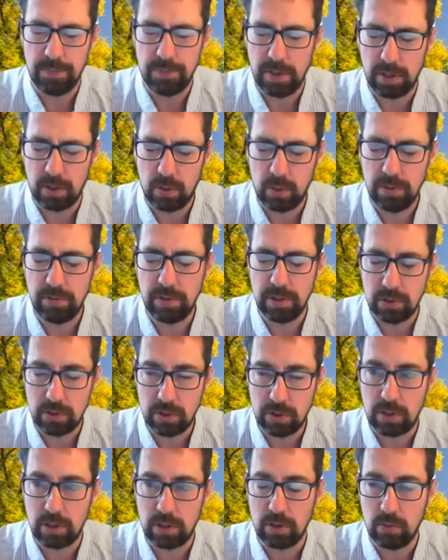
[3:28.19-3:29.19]
equivalent
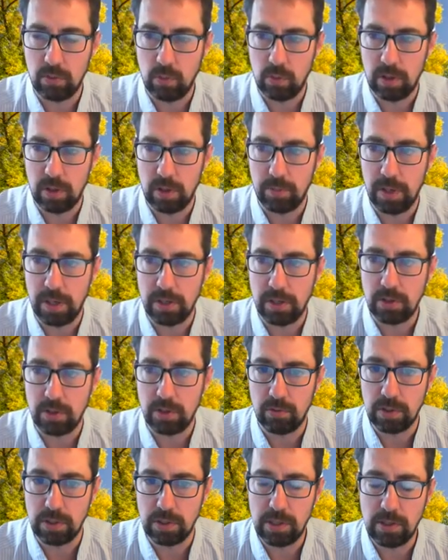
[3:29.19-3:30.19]
circuit with a bunch of
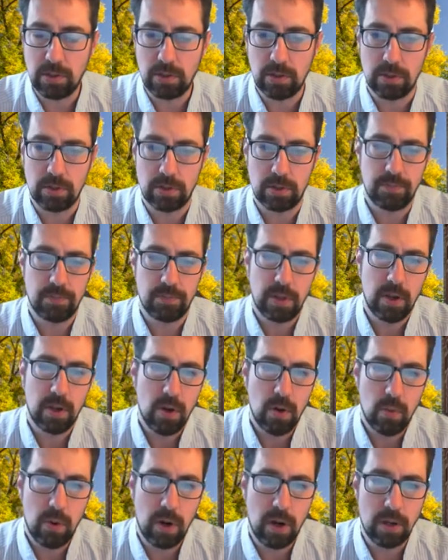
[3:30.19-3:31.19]
resistors,
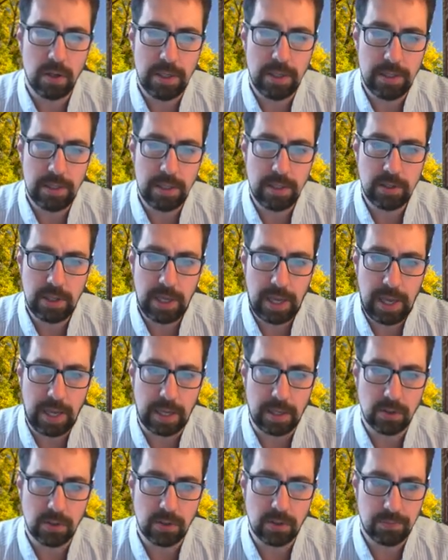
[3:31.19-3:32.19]
well, in this
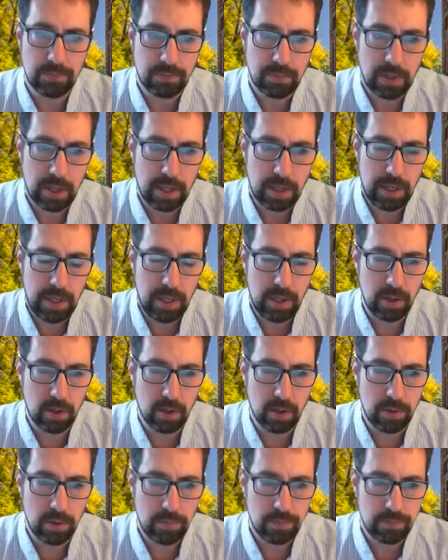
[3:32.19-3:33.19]
case
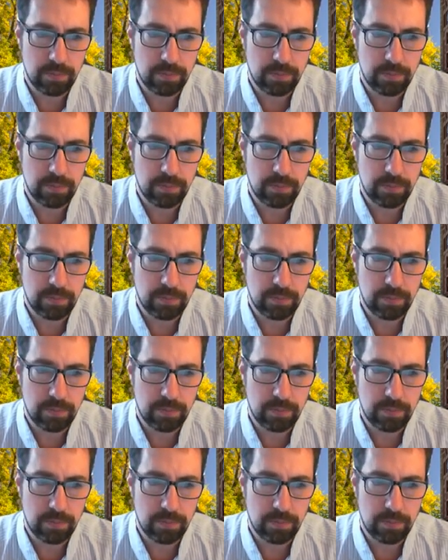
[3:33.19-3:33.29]
here,